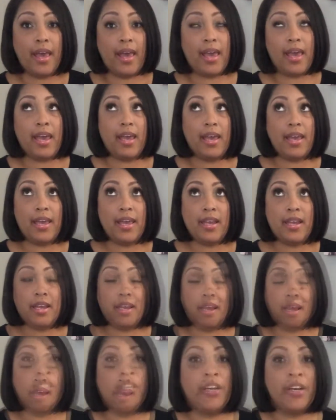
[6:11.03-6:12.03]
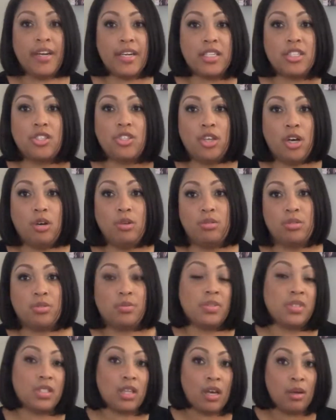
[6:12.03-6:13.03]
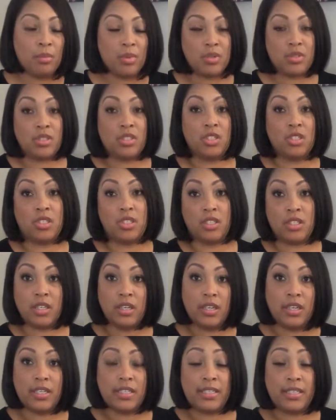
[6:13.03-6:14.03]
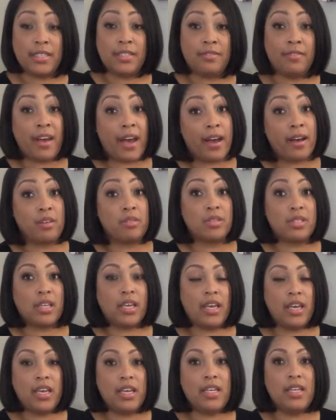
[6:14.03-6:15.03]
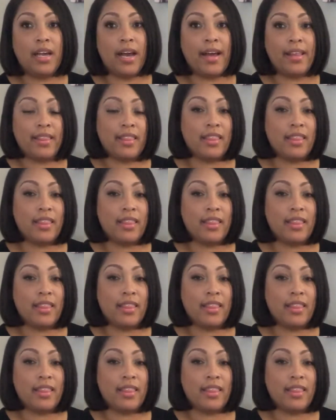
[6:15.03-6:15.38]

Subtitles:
And Derek's toast was almost just as good as his vows. I